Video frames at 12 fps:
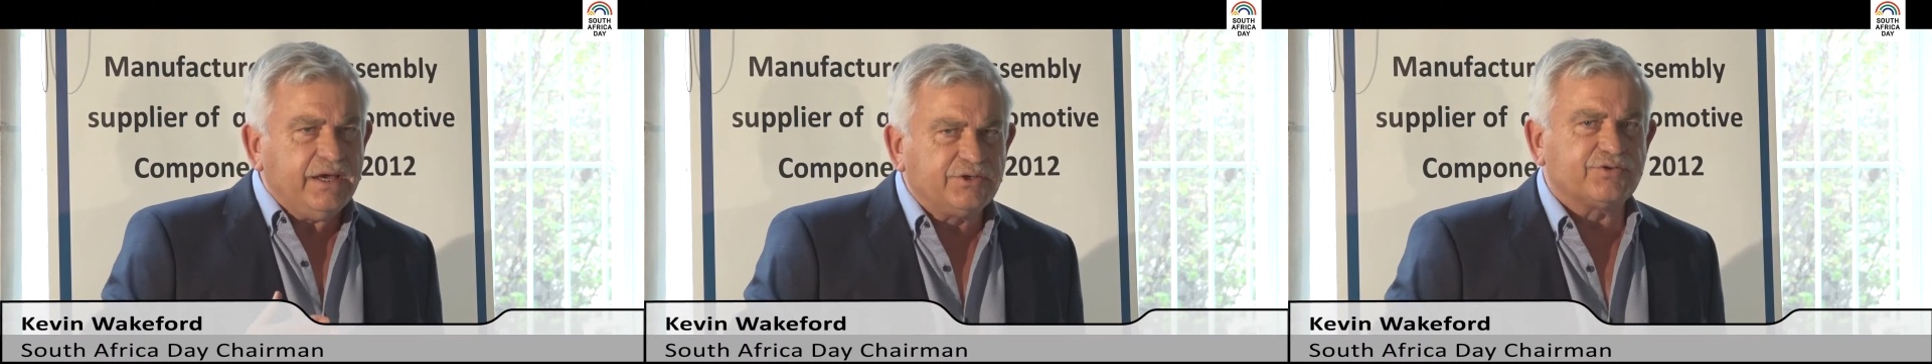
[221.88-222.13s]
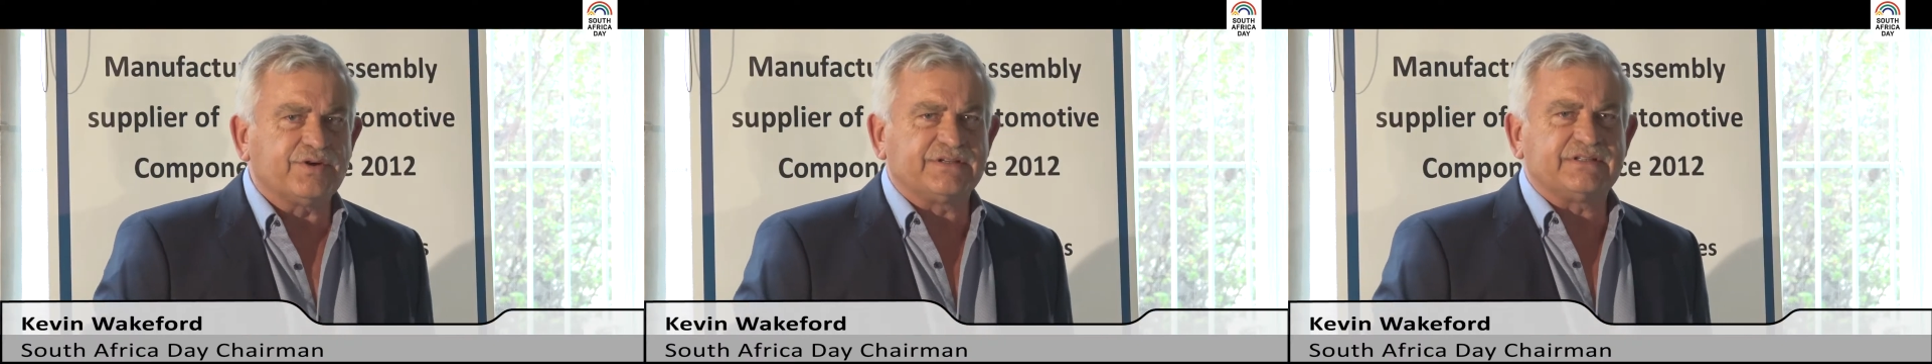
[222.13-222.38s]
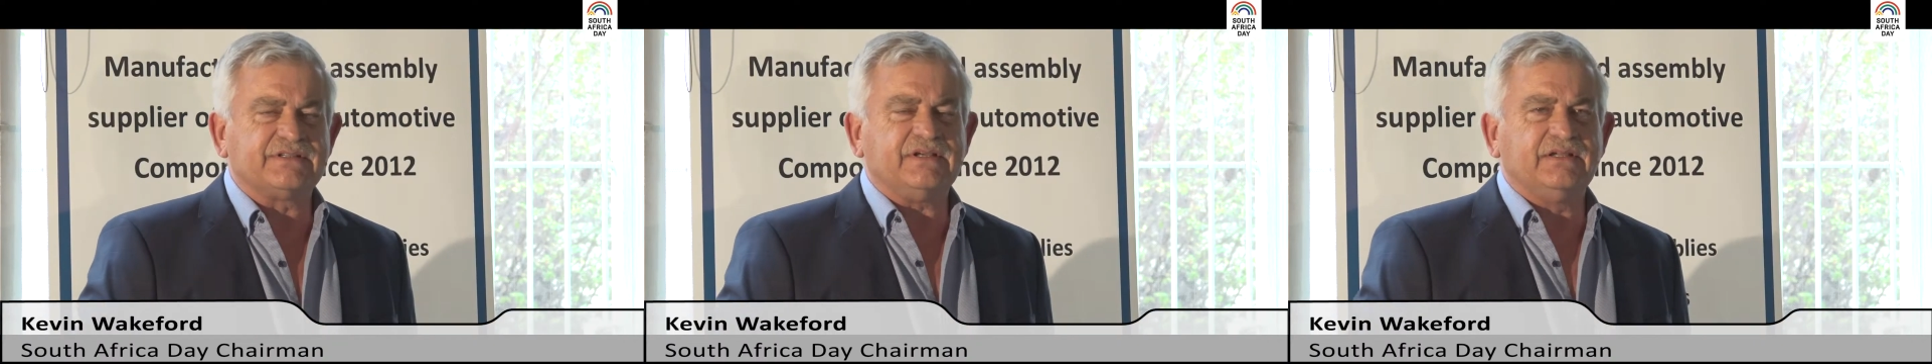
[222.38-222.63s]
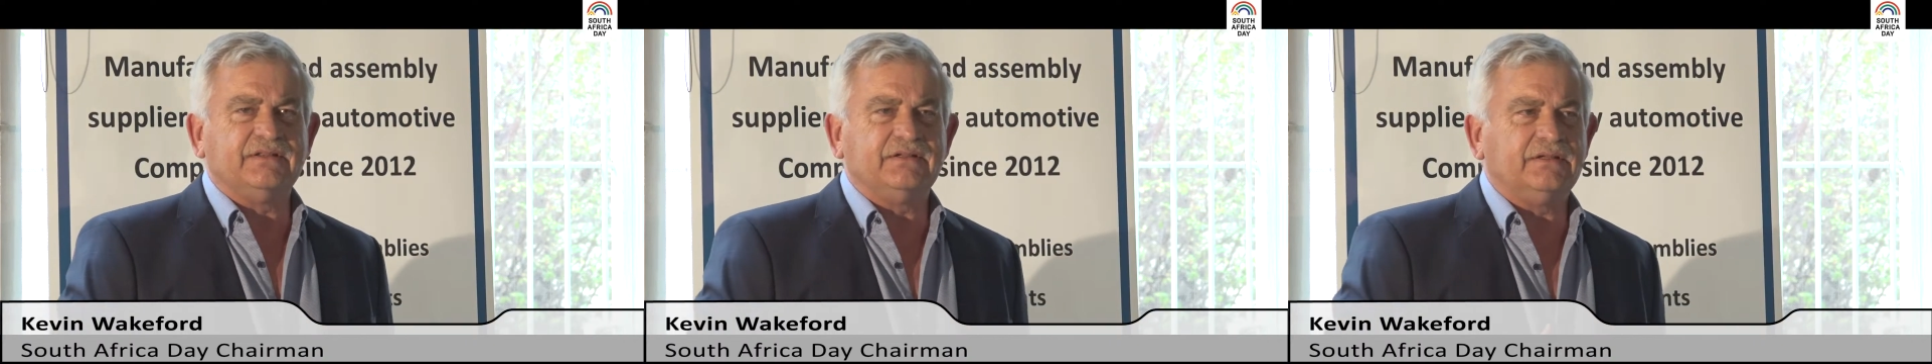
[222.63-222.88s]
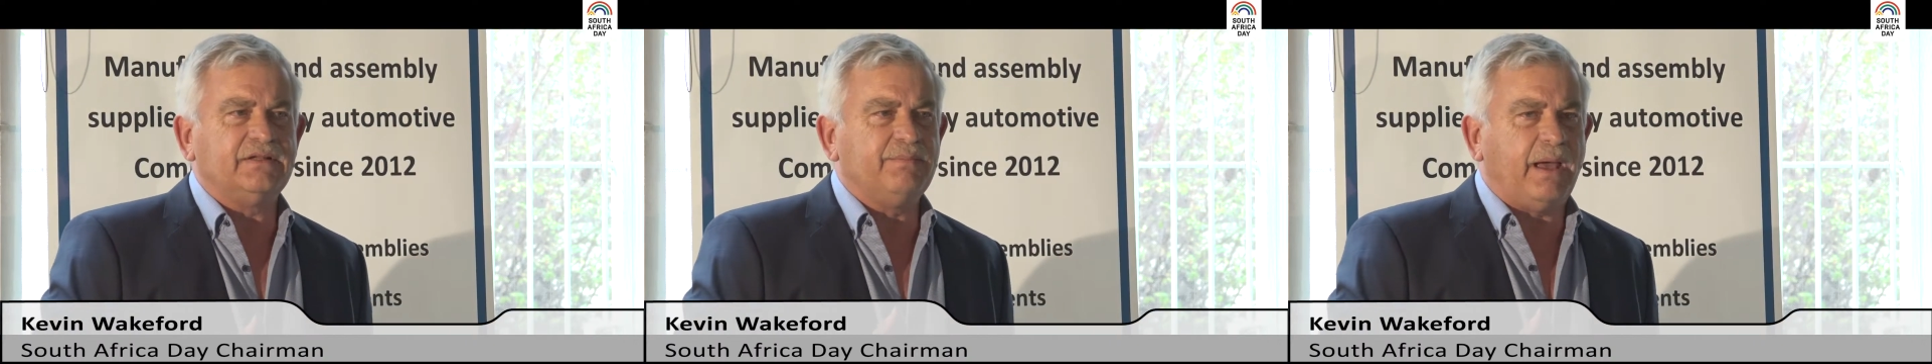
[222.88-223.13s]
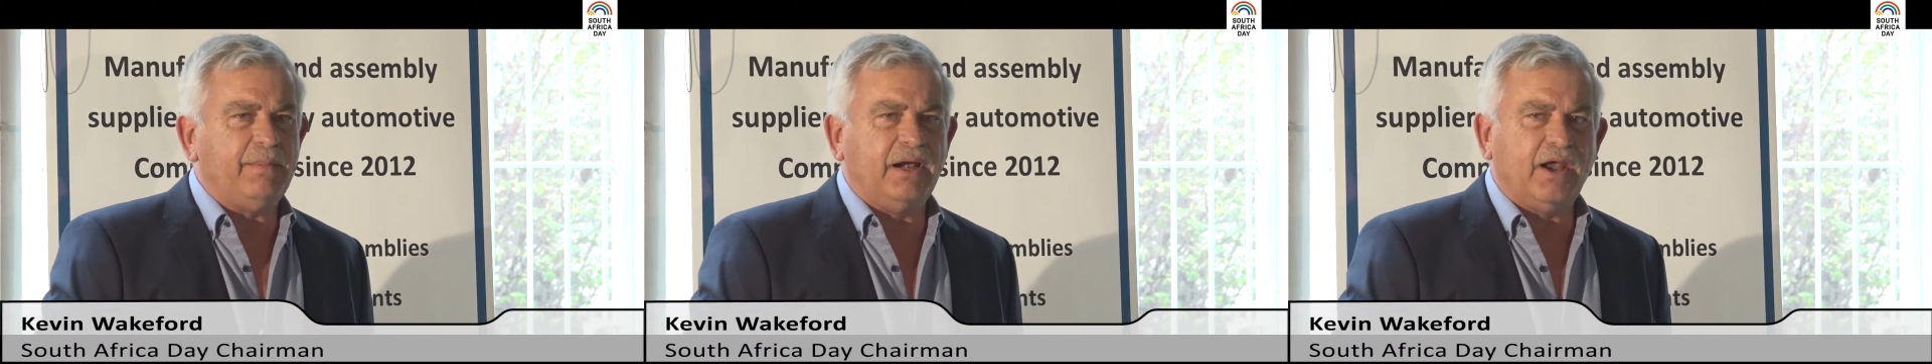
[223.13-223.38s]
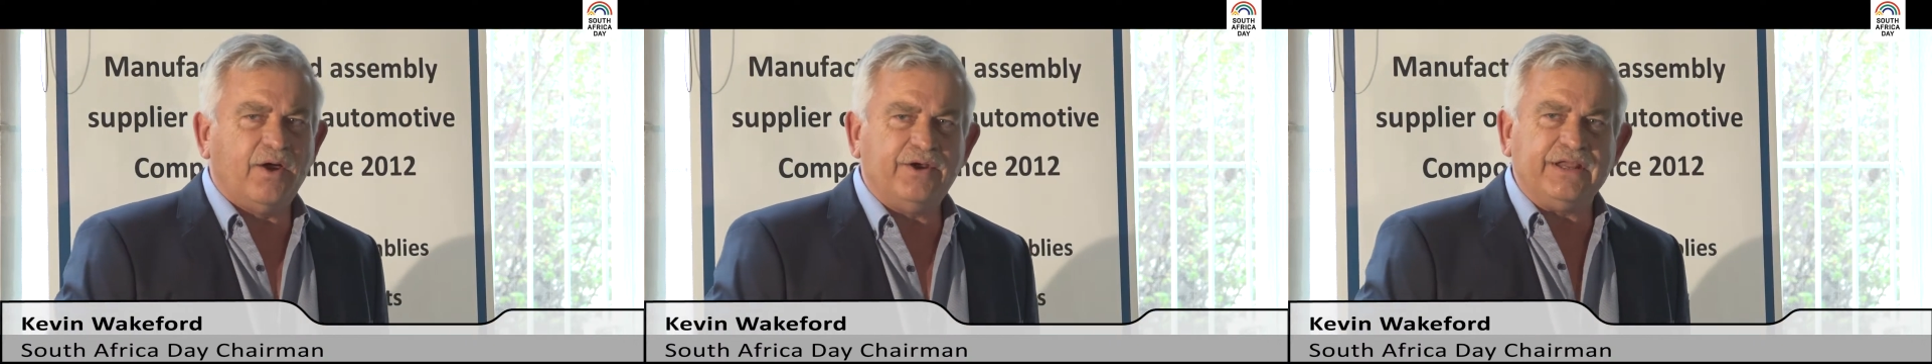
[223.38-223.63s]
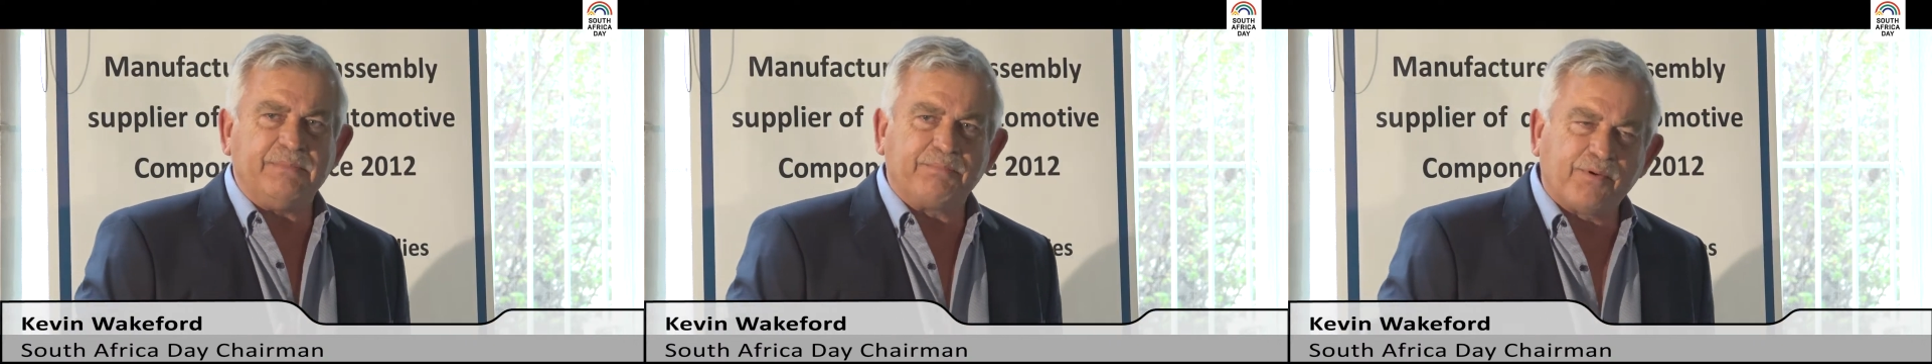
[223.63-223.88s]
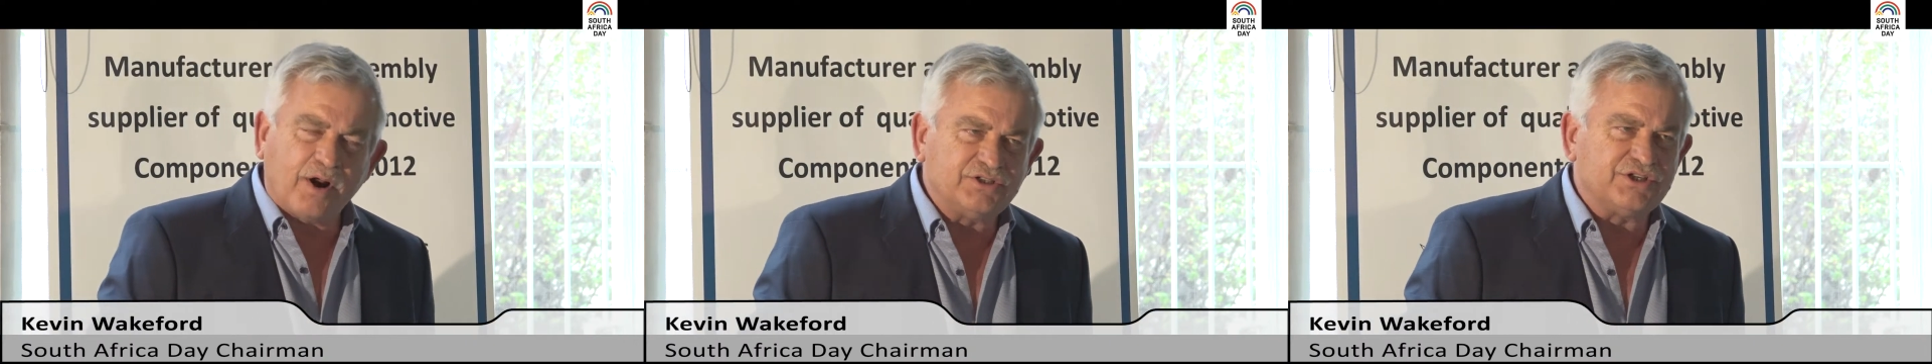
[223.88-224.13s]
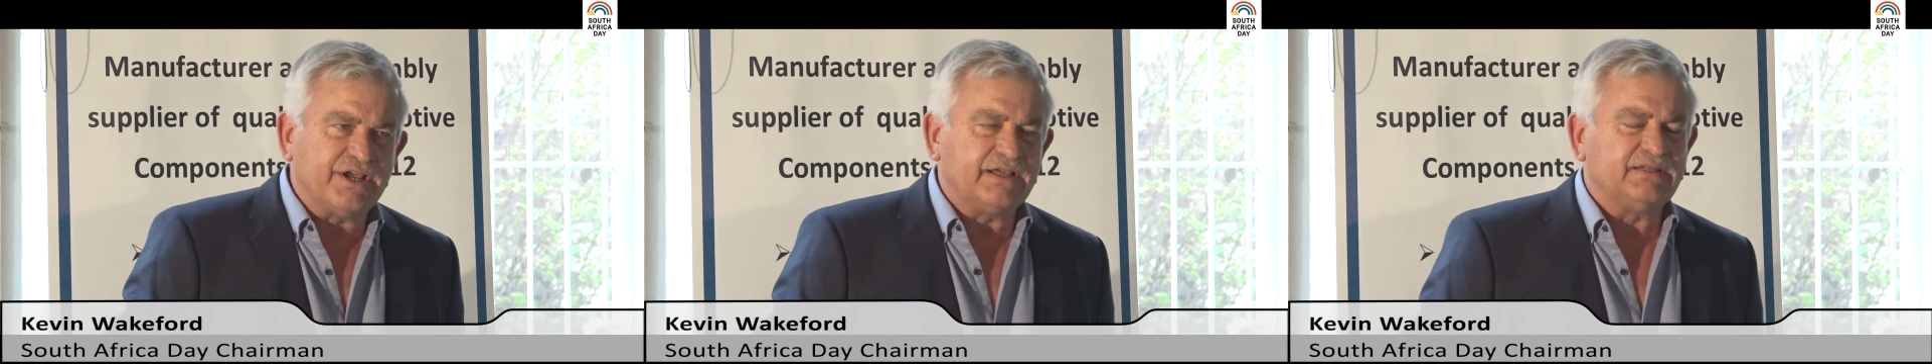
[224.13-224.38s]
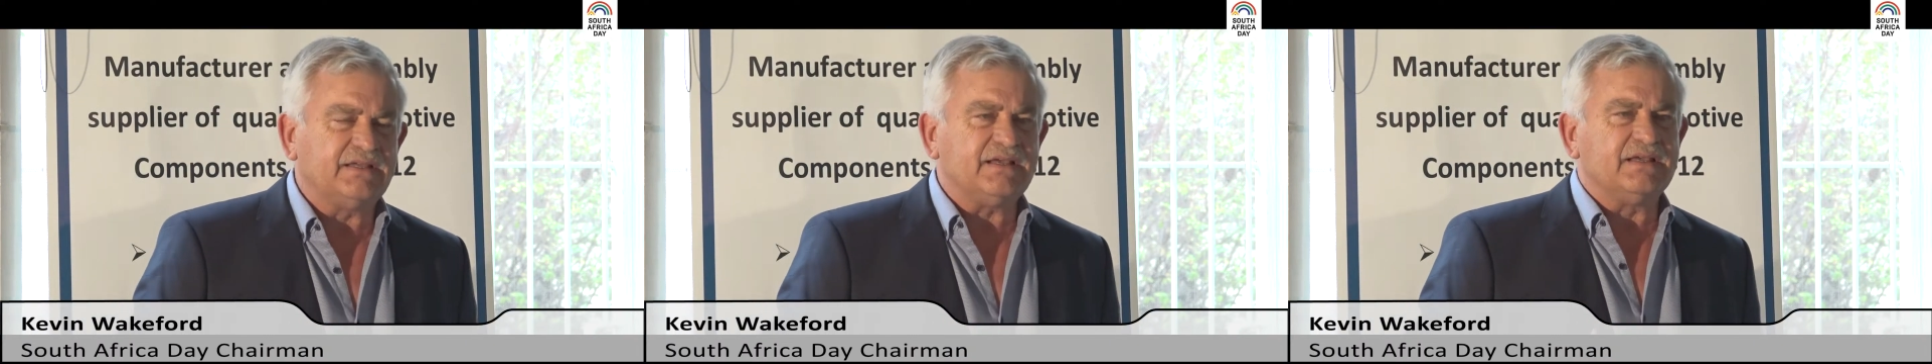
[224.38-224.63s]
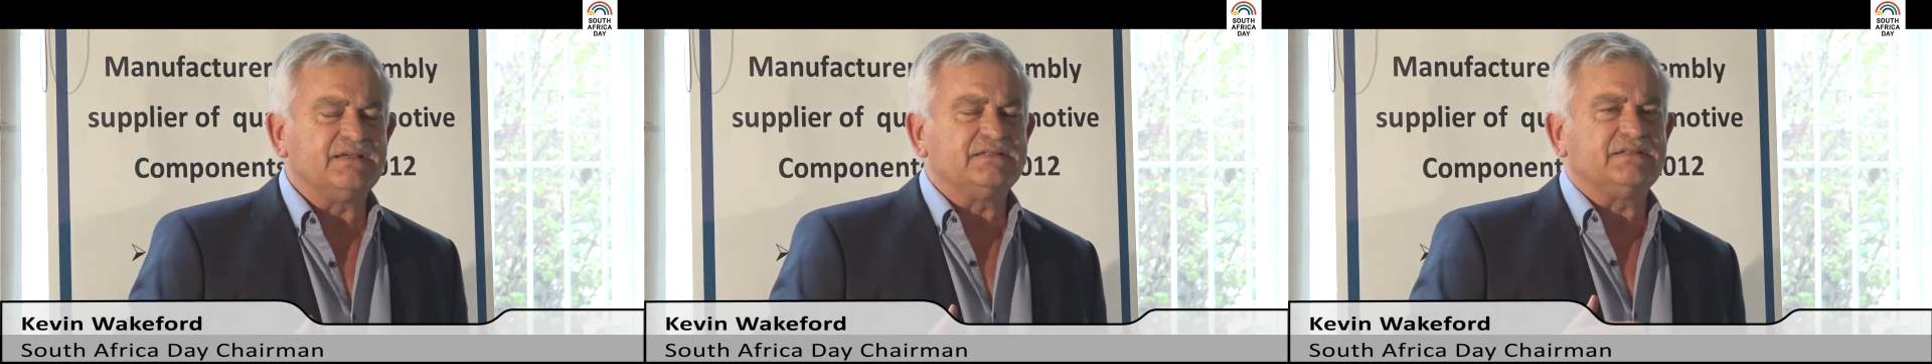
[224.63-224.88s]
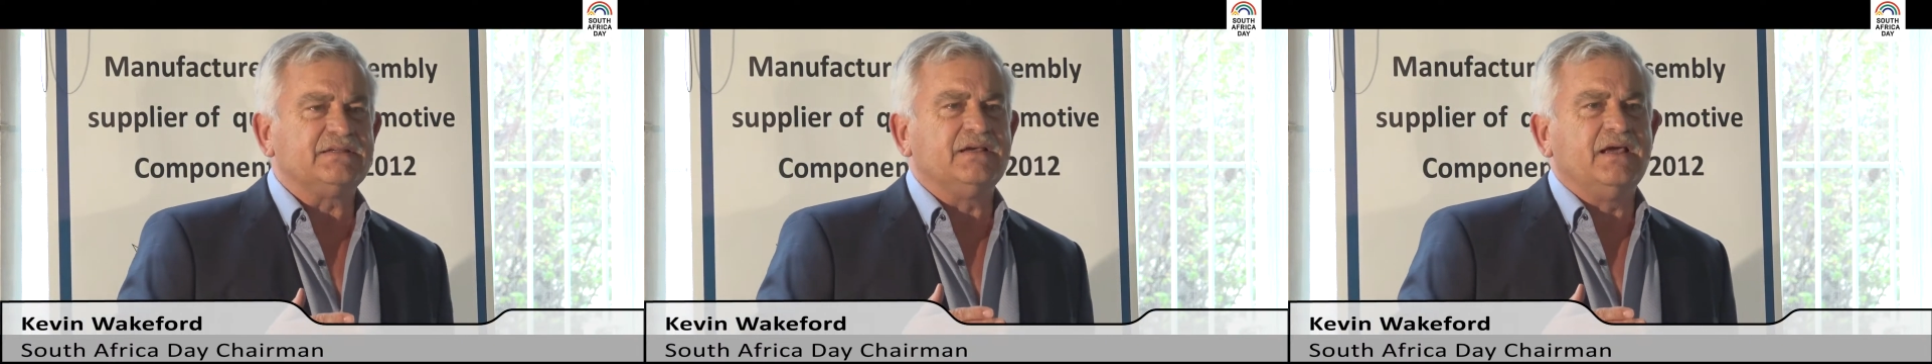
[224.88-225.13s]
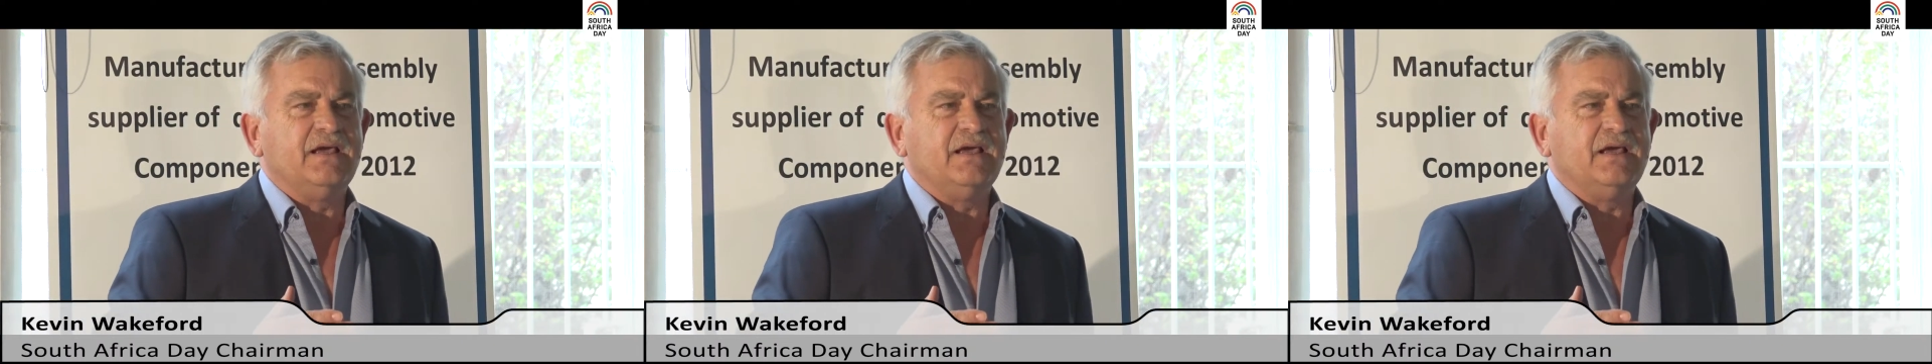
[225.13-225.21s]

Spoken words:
interest in the Mamelodi project is